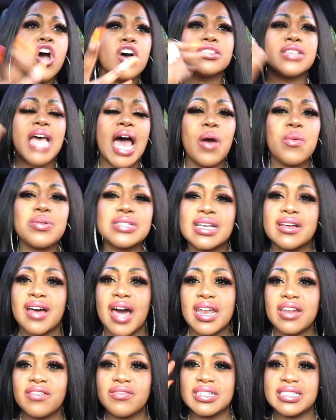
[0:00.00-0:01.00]
so I was a
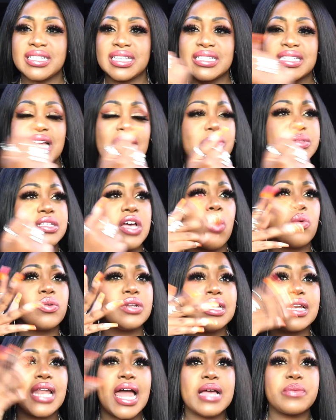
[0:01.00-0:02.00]
colorist these times I
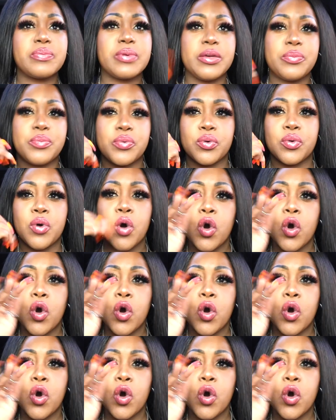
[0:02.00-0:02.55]
only like people